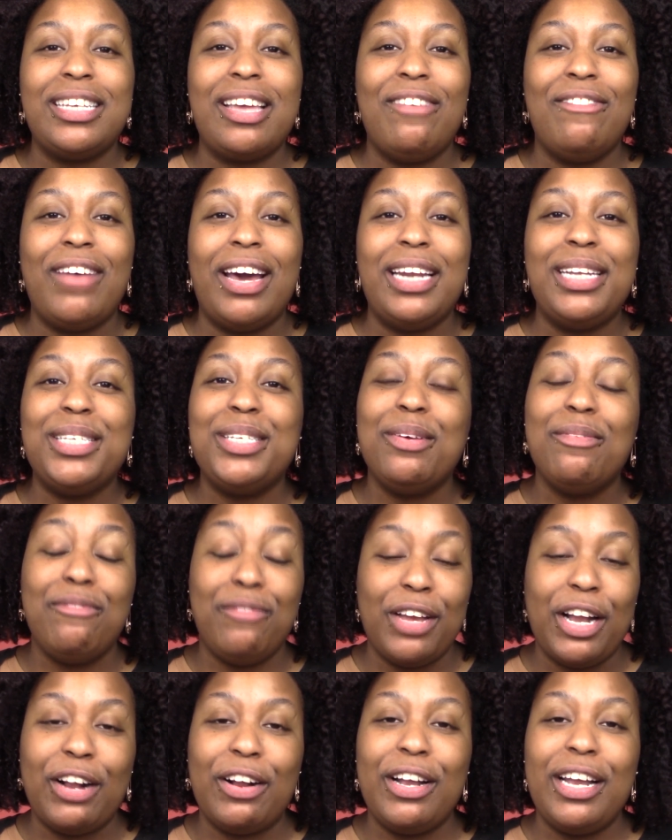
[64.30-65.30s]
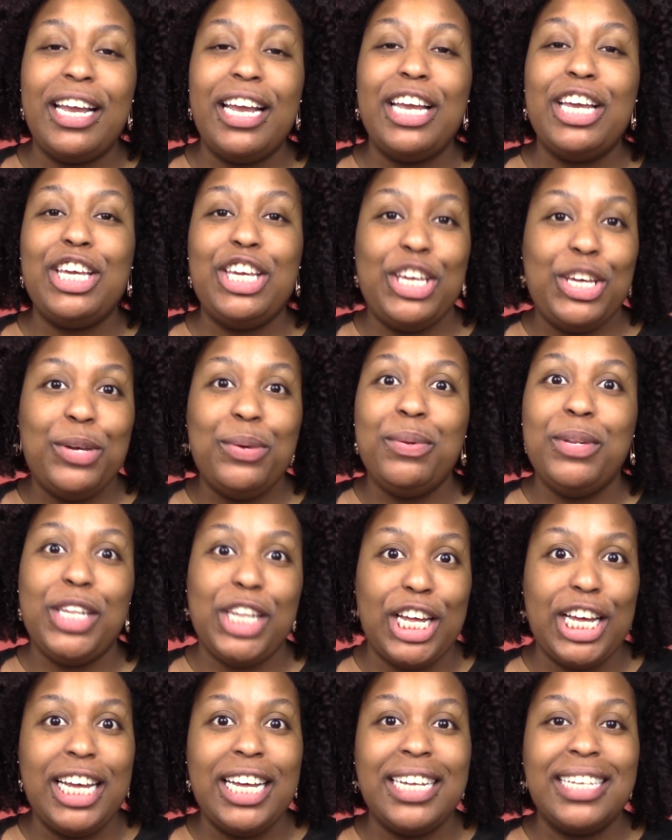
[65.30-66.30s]
and finding some very cute
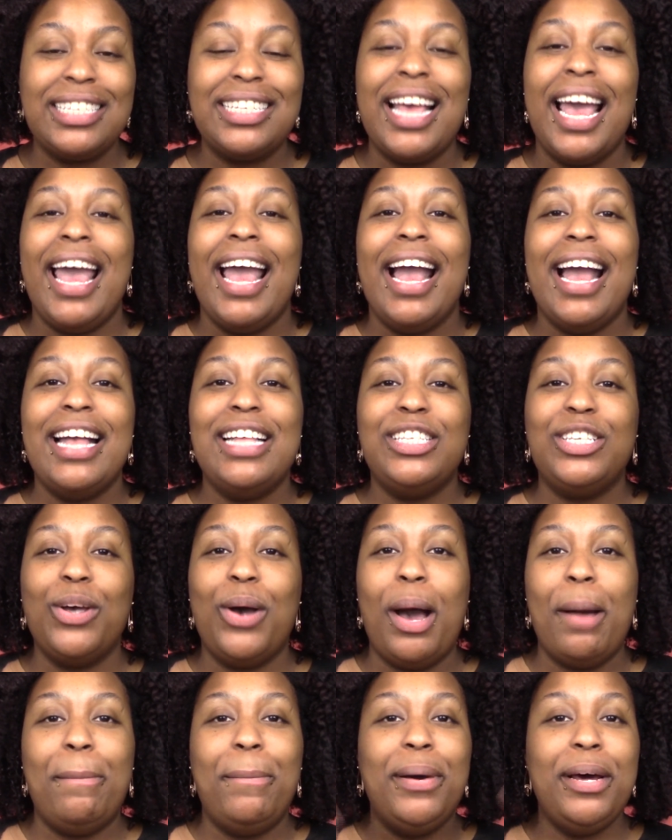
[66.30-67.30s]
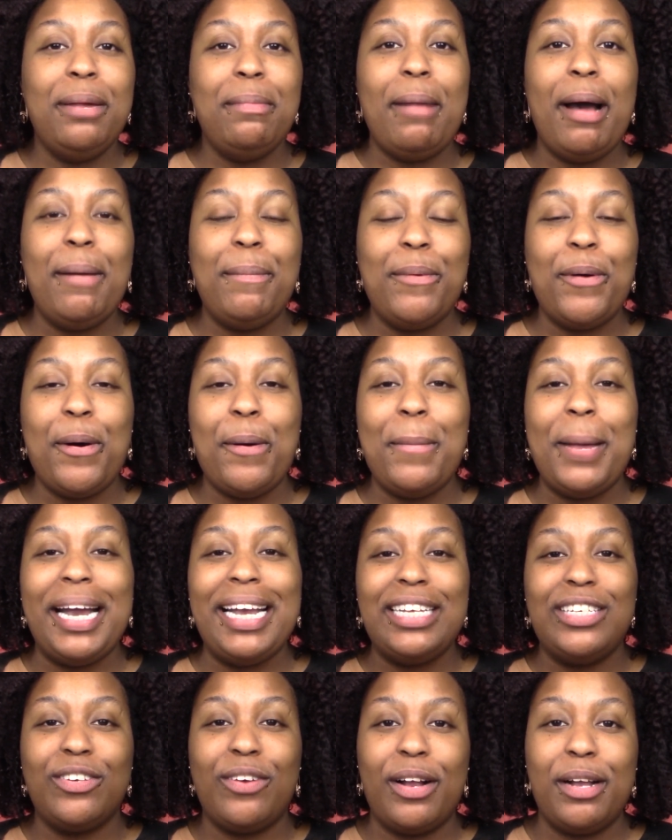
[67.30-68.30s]
looks, and so I put them up on
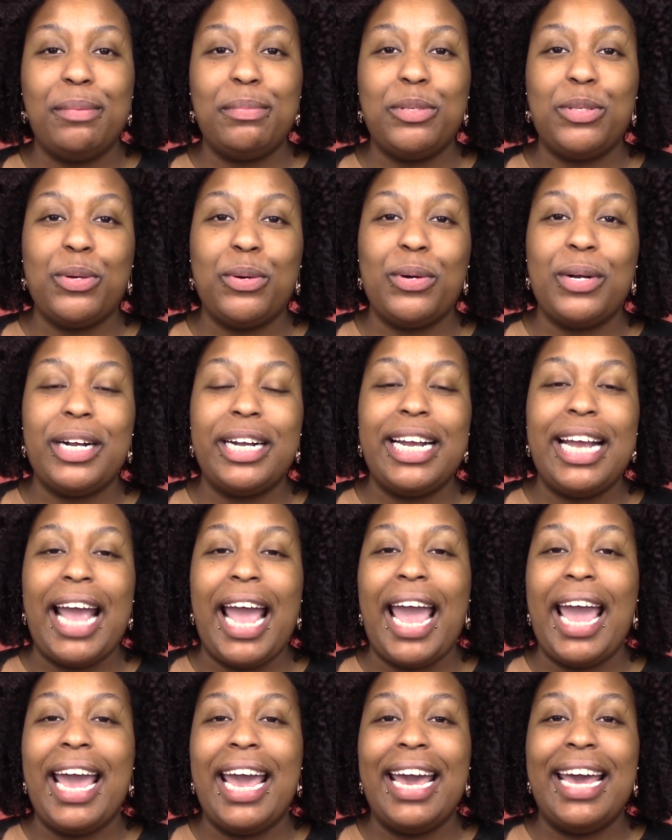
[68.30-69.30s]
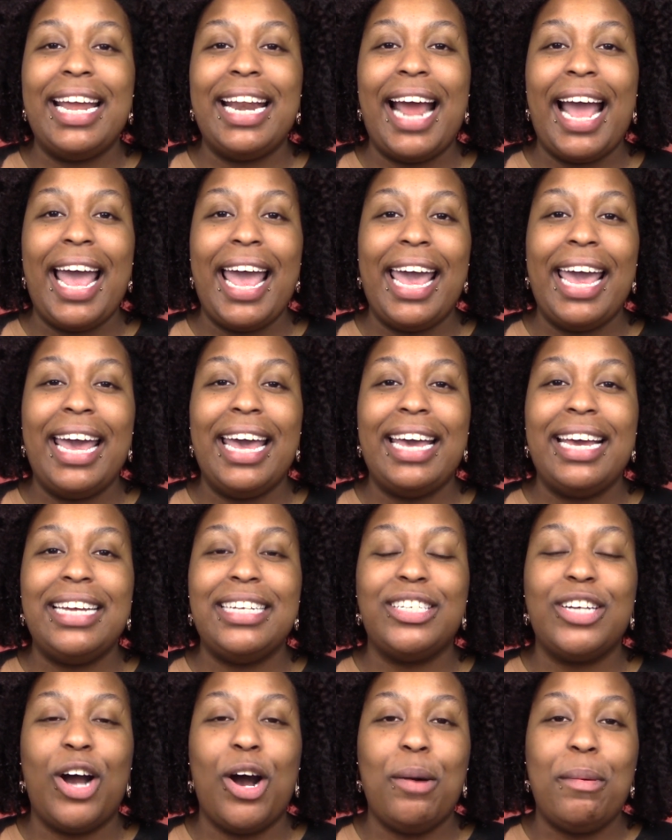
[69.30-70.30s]
my Instagram story, and I
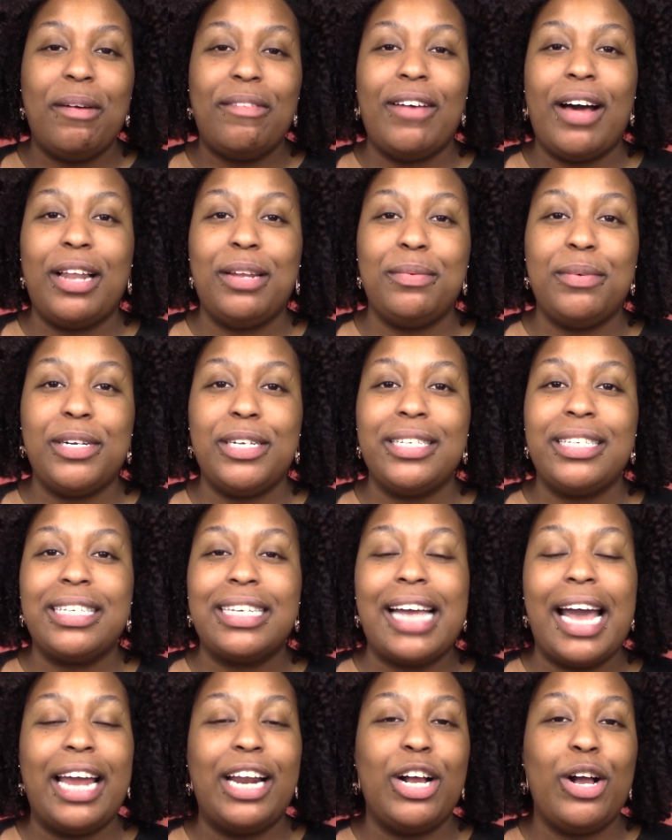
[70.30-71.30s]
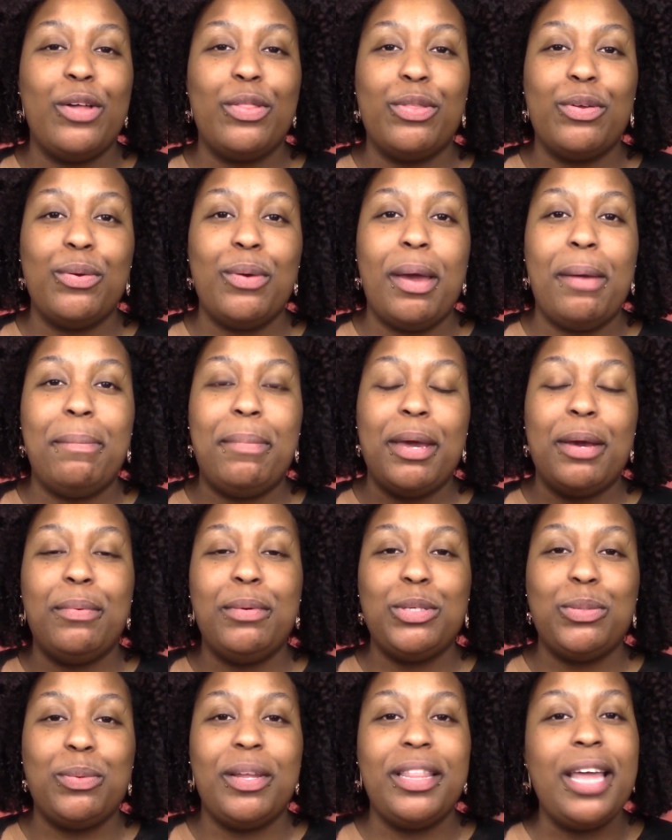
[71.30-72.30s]
had all my followers kind of go through and pick
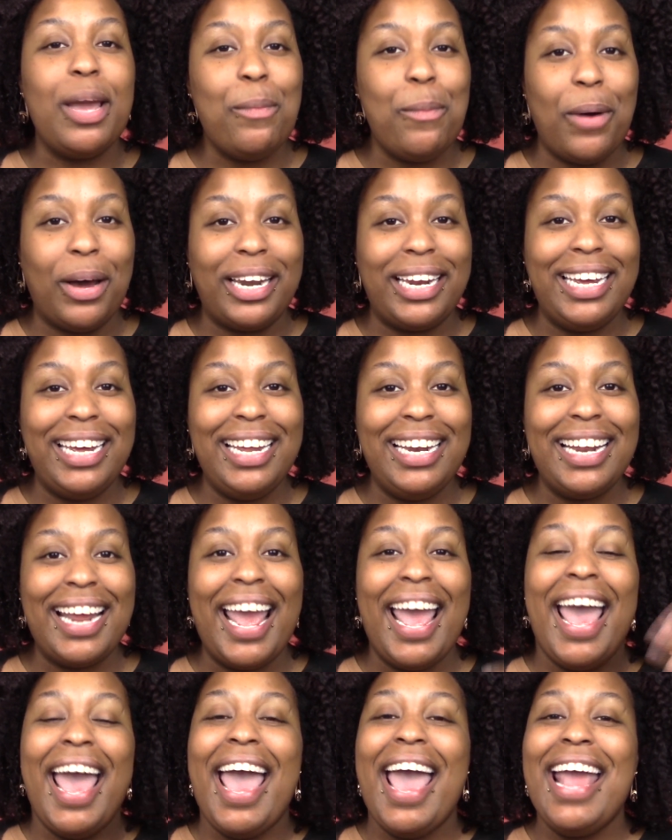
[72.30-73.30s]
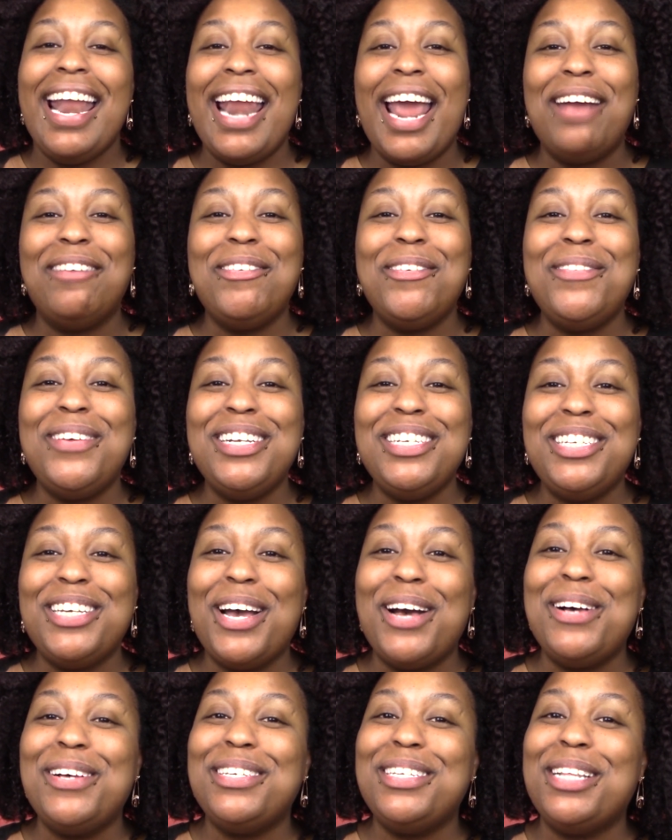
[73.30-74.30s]
which one they wanted, and everyone
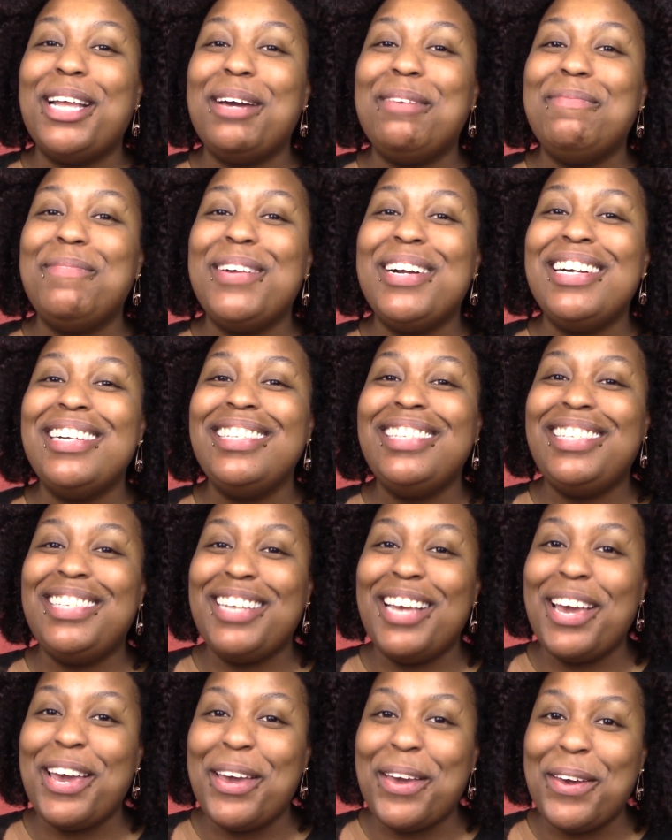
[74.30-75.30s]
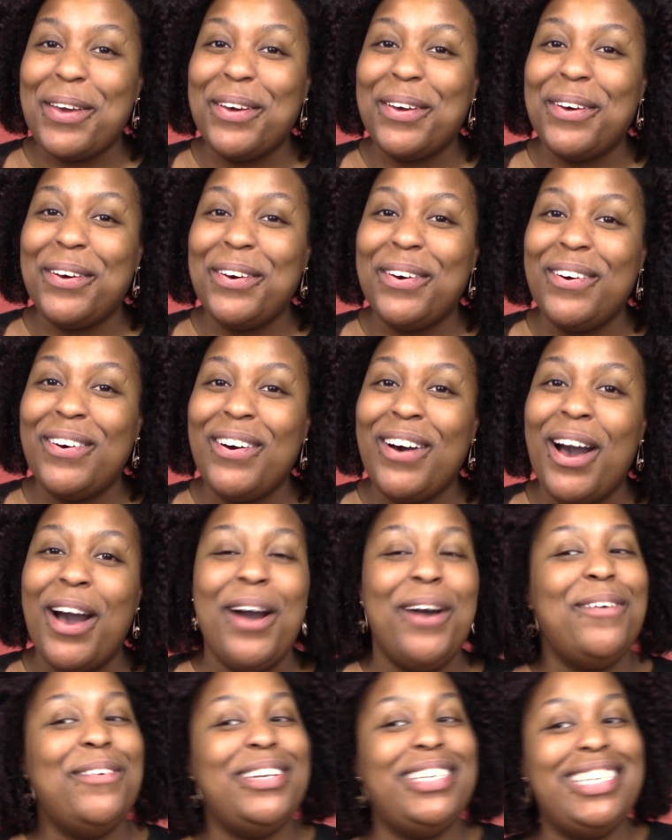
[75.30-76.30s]
chose number 2,
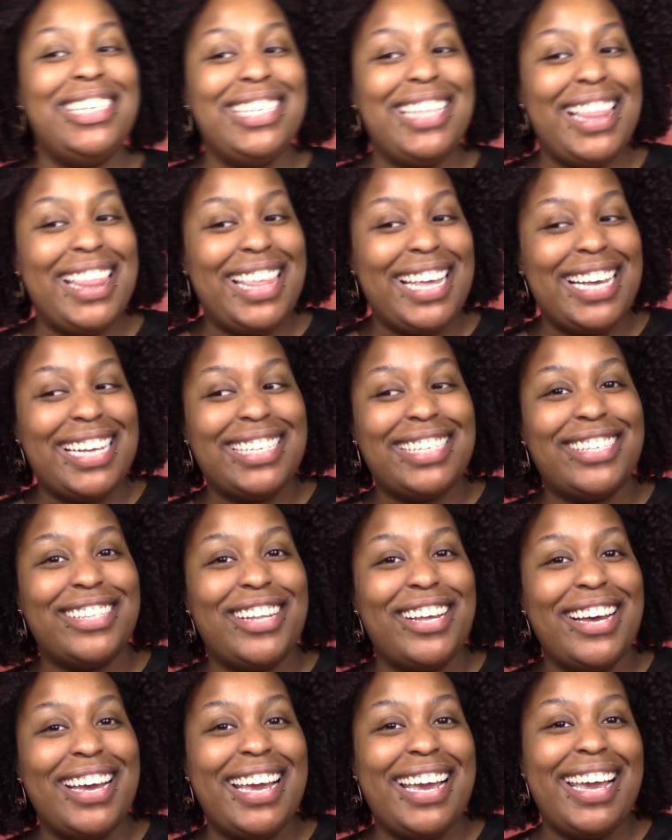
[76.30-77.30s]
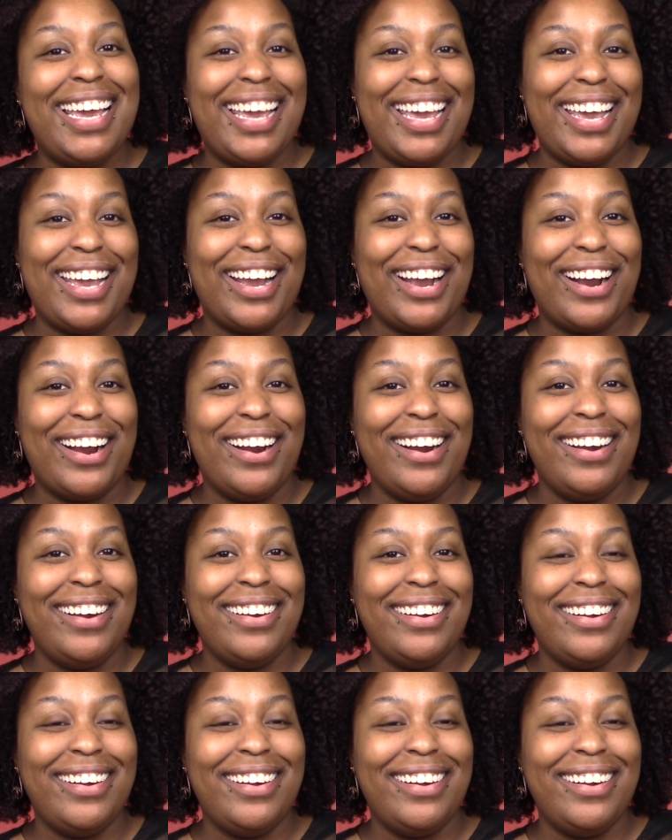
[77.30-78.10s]
which is this look here,